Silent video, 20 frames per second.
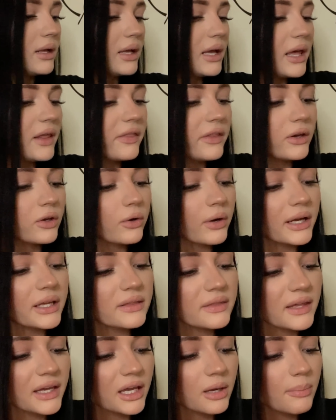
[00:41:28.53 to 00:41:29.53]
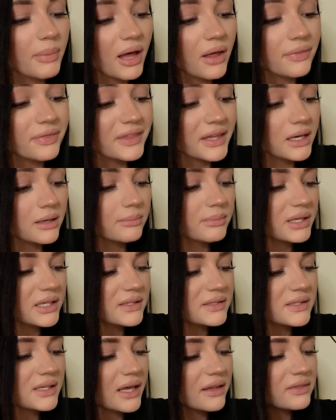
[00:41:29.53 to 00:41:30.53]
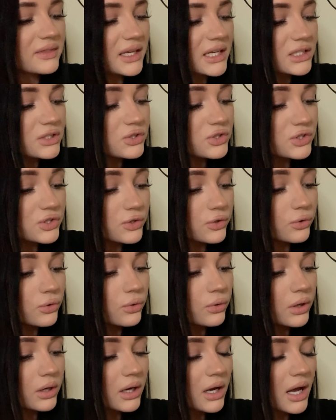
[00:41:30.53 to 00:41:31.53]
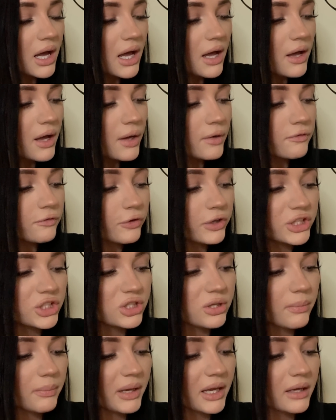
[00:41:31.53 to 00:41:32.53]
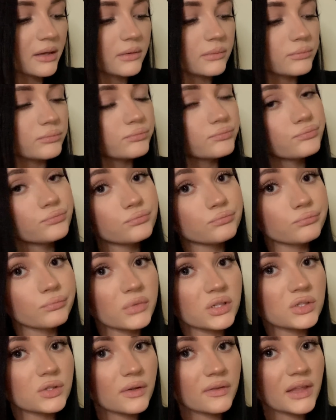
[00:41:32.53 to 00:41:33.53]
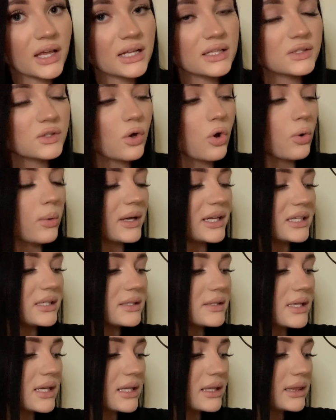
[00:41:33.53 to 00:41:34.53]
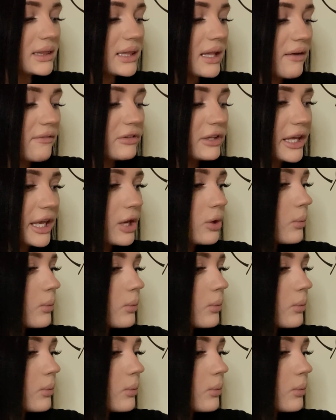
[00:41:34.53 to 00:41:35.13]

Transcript: And the great thing about them is that they do free shipping. So that's always lovely and